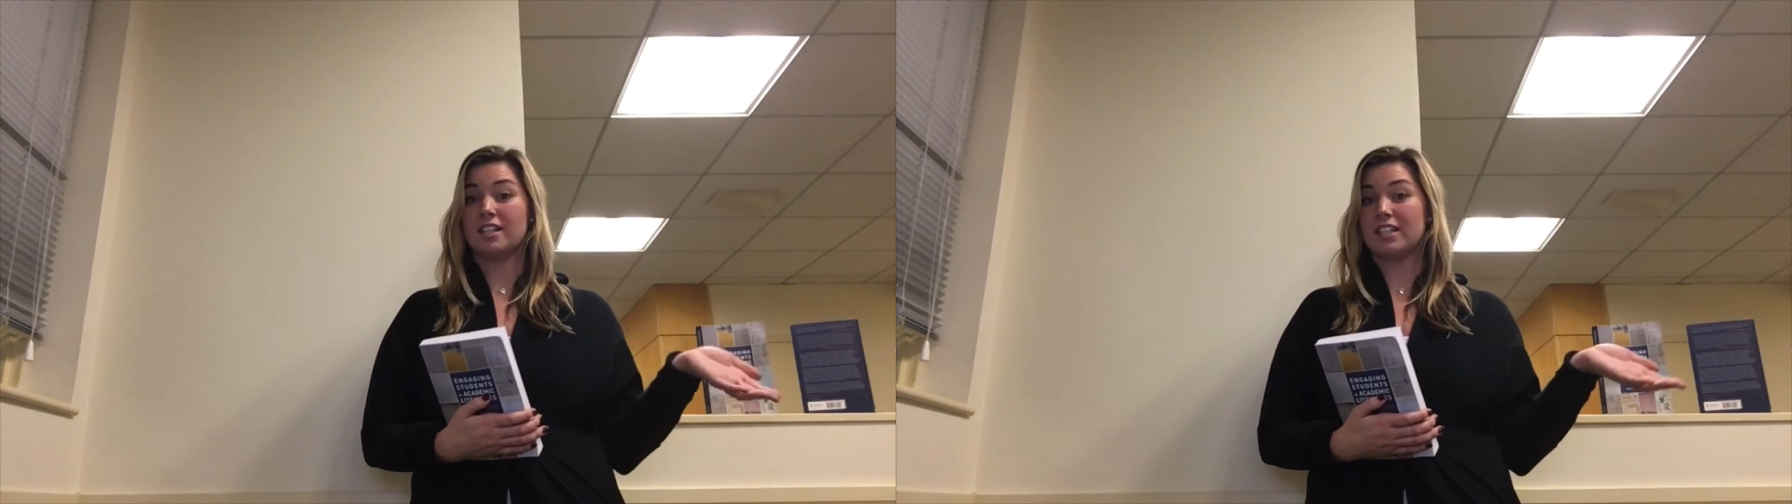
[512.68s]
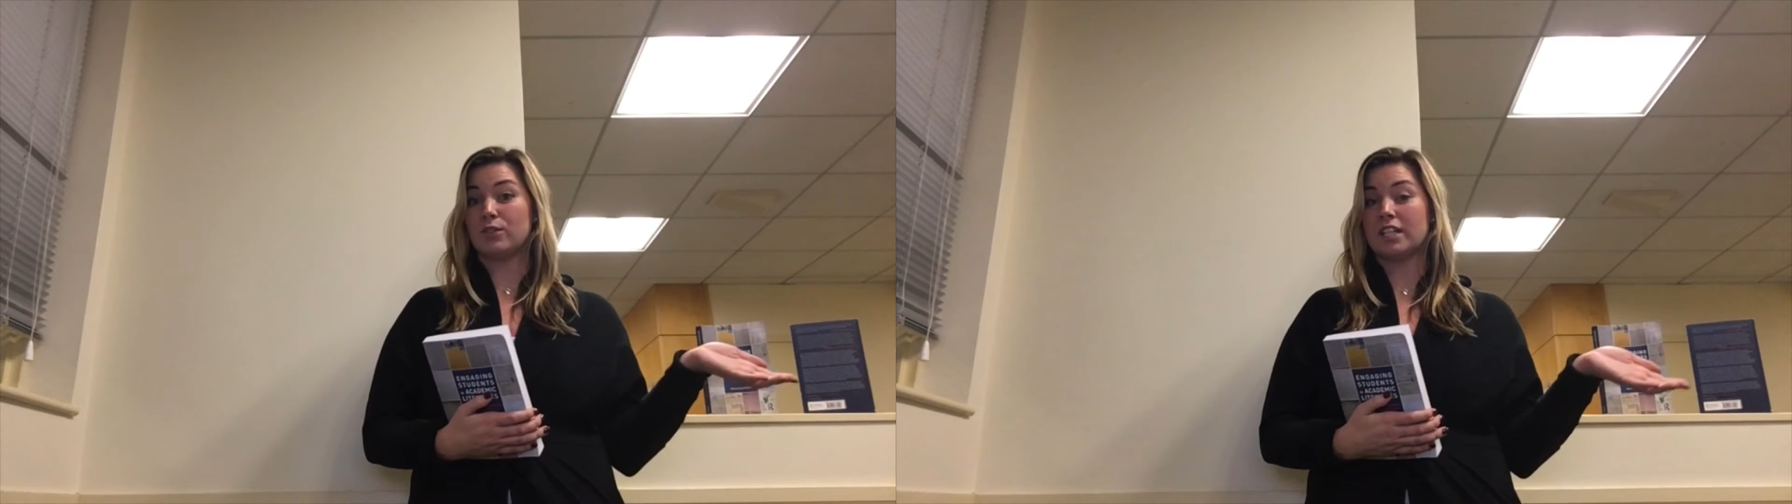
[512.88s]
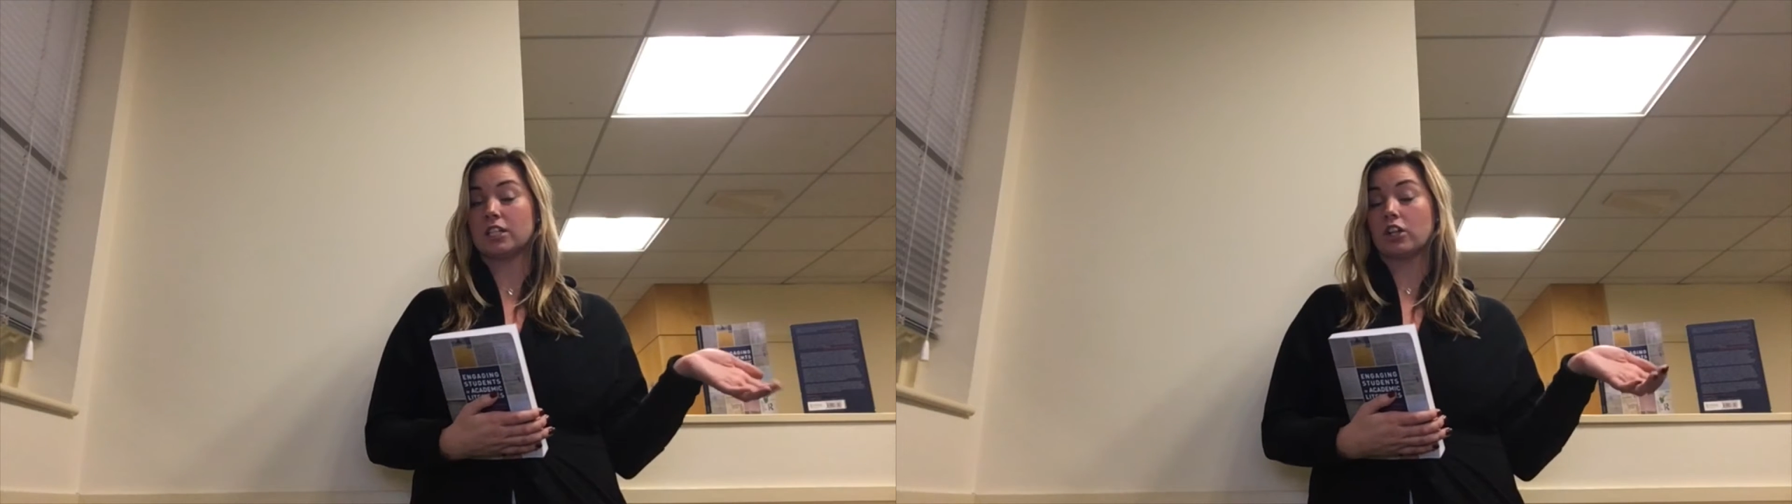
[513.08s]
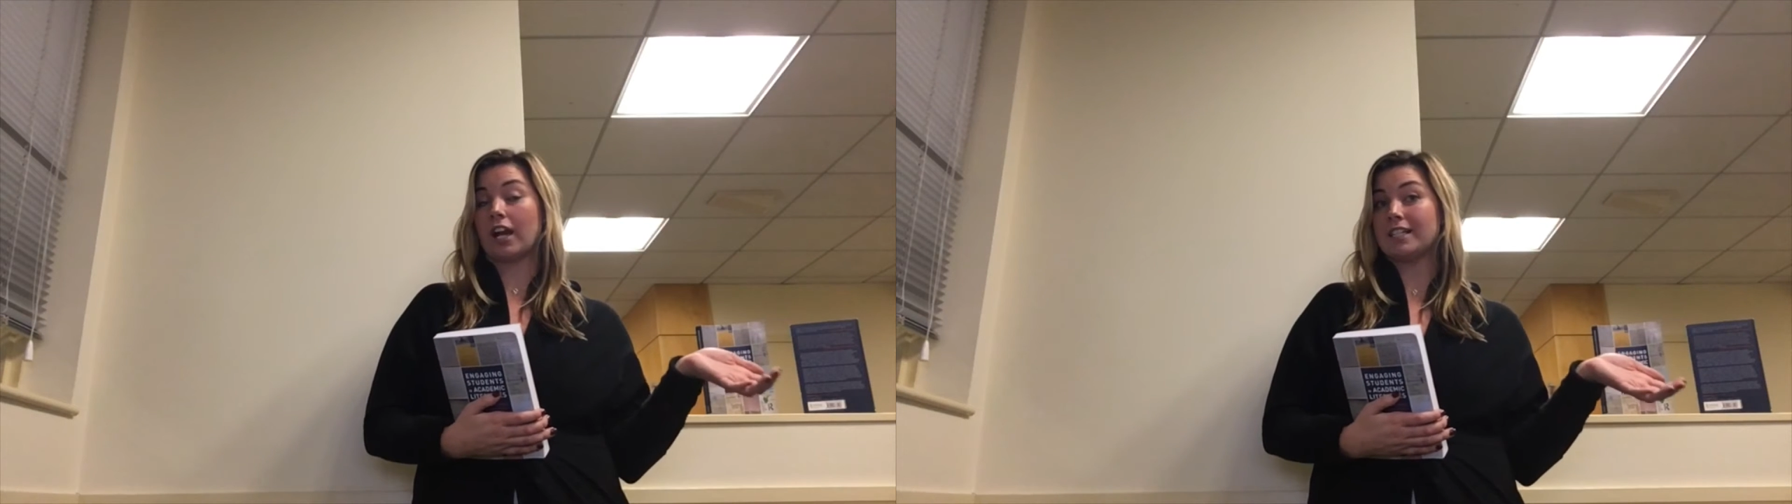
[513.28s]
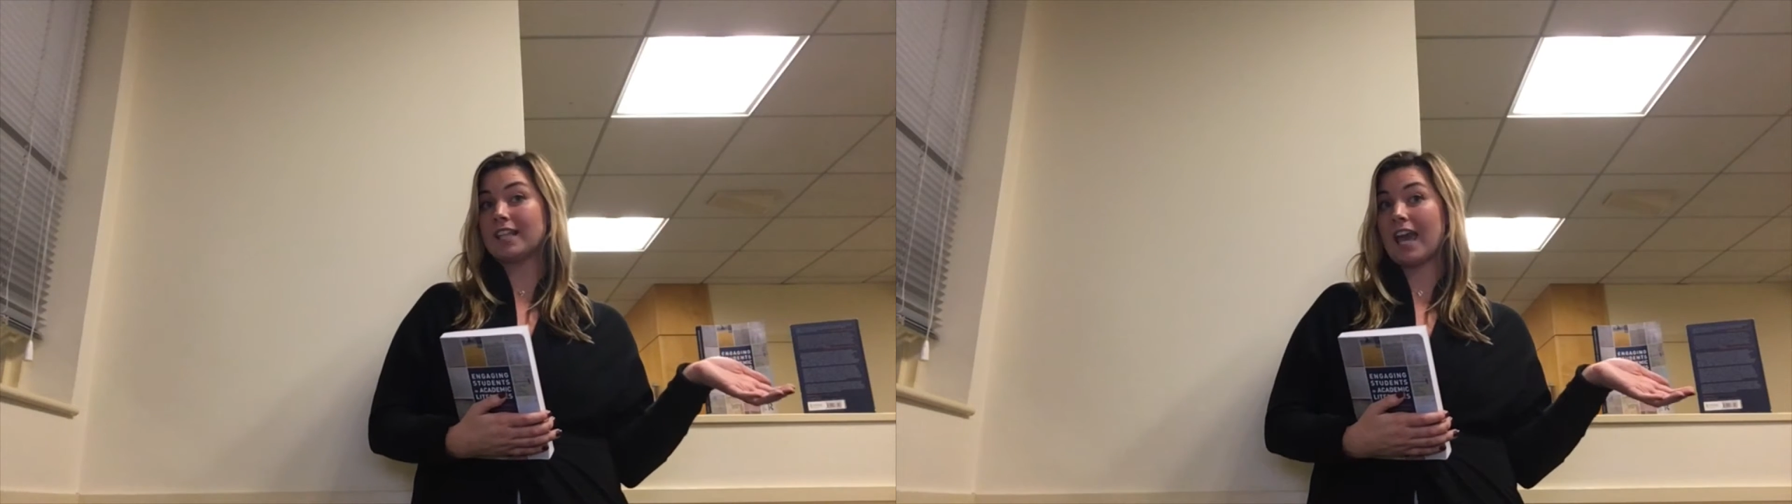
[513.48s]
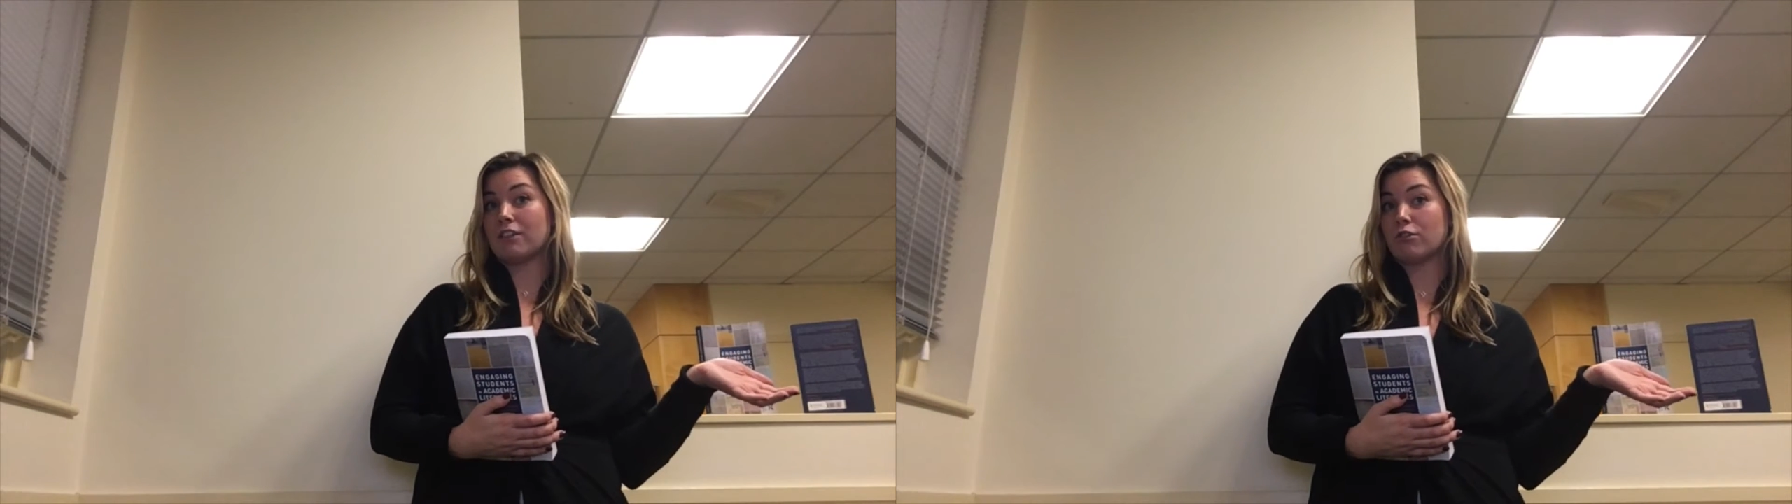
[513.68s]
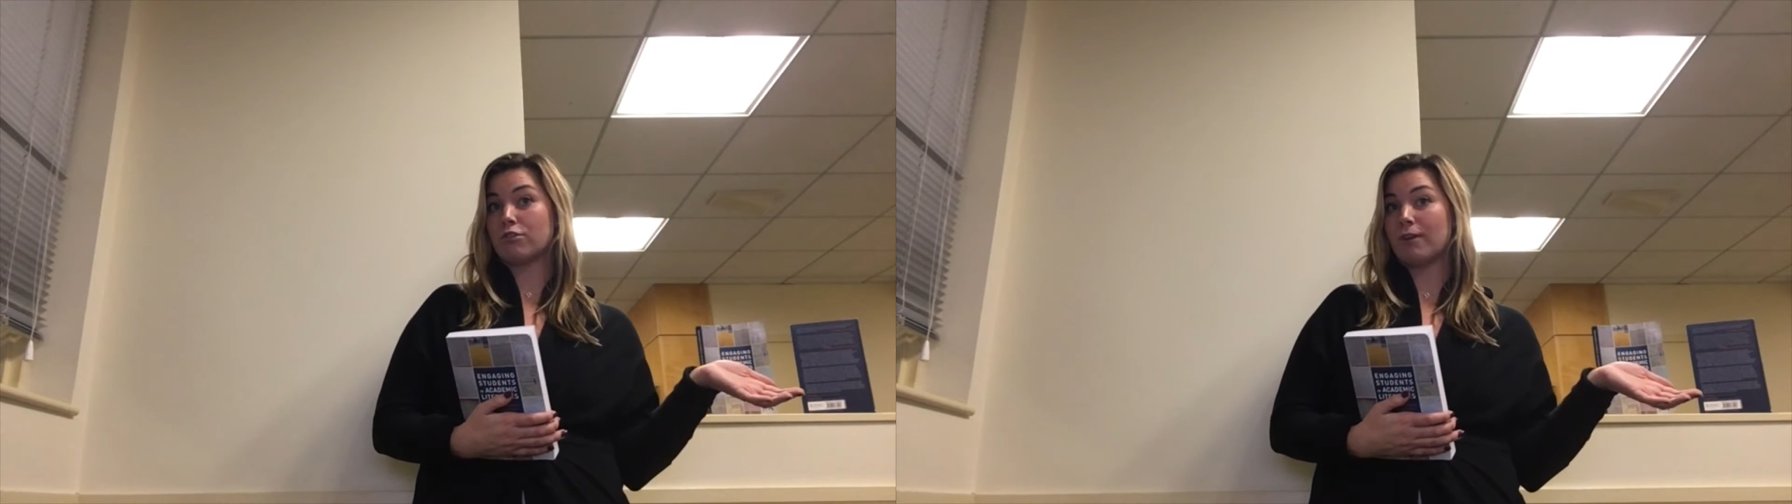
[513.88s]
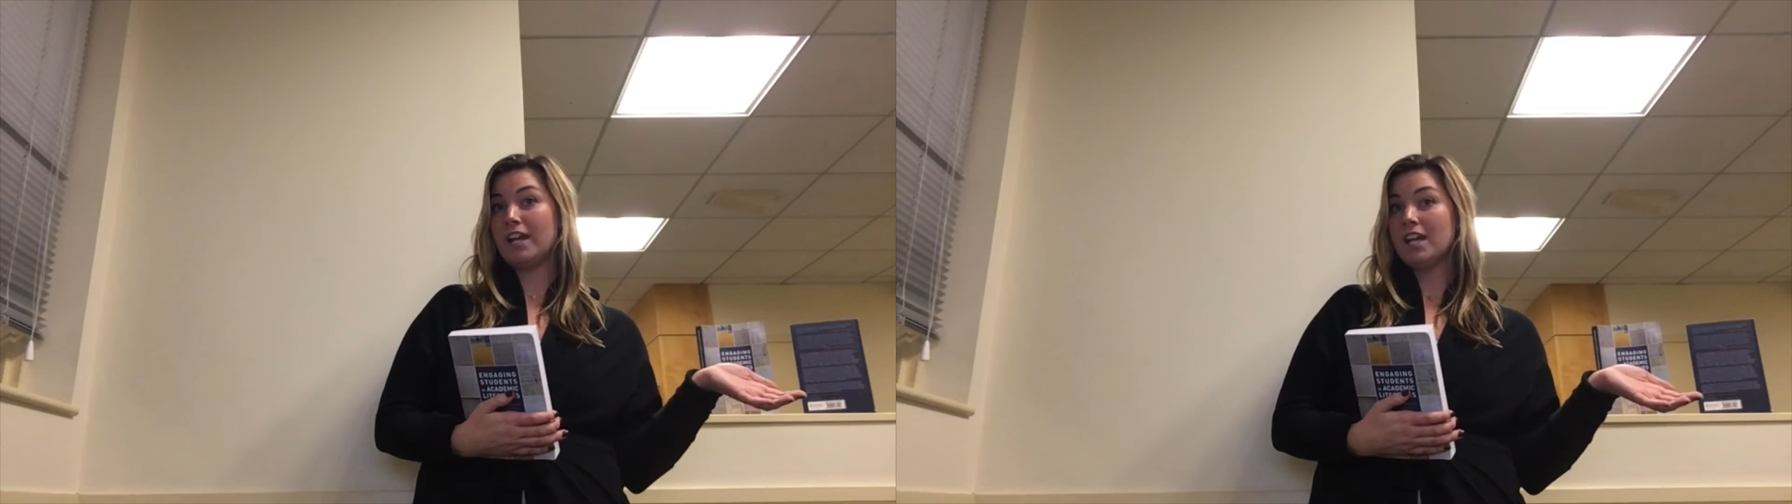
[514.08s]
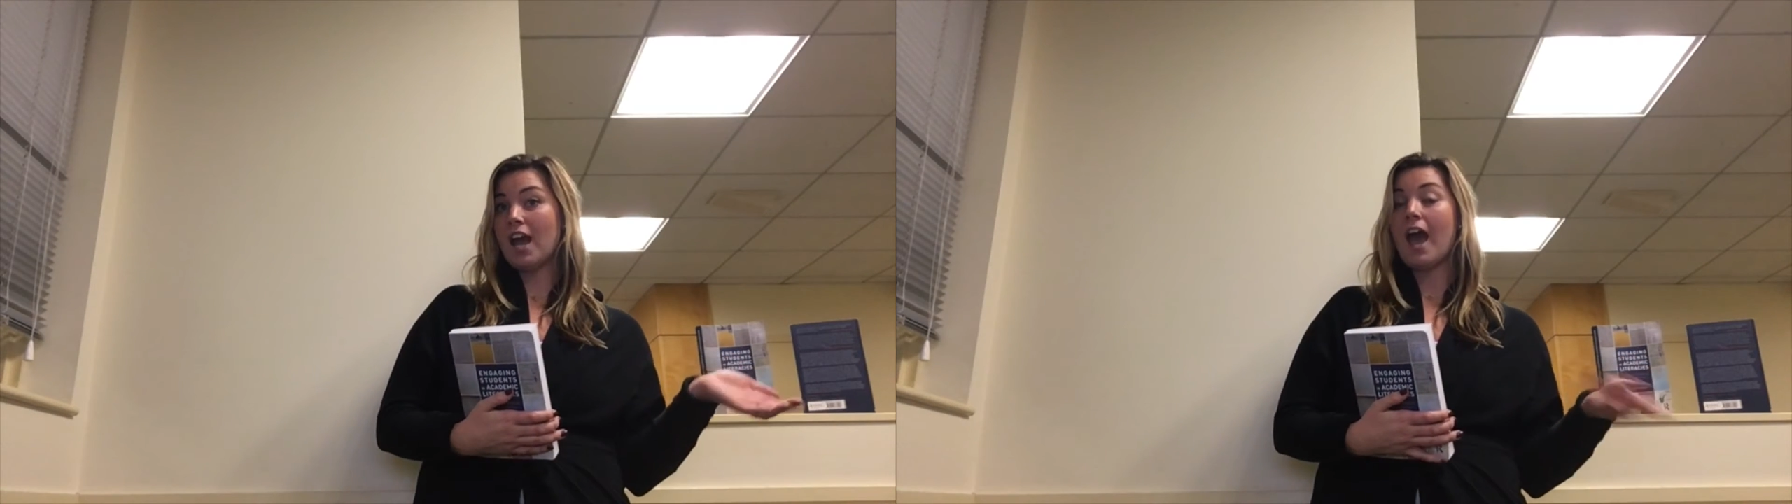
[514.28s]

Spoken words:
Do you teach grades K through 3?